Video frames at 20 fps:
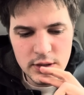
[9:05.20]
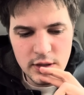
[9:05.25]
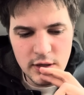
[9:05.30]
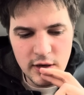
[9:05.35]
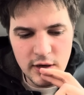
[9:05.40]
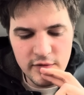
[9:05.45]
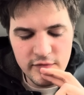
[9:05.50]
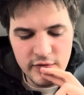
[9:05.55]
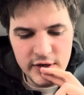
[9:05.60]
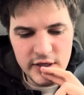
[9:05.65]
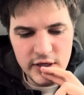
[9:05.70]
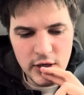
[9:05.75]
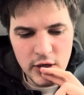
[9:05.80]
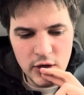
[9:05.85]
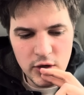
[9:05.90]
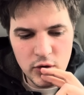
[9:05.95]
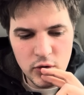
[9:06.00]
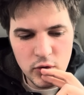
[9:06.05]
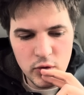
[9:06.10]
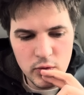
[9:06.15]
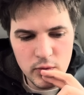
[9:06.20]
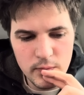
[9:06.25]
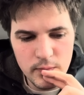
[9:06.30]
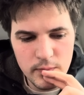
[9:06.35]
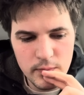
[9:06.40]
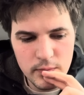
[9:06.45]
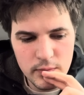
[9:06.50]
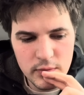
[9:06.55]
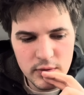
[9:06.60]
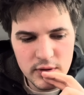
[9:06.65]
a video
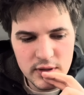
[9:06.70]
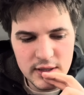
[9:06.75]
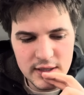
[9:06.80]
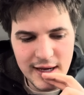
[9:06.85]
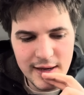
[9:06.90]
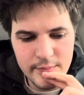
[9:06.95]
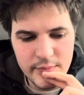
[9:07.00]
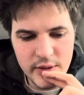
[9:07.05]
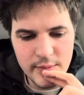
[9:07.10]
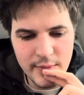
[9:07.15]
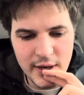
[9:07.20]
cannot be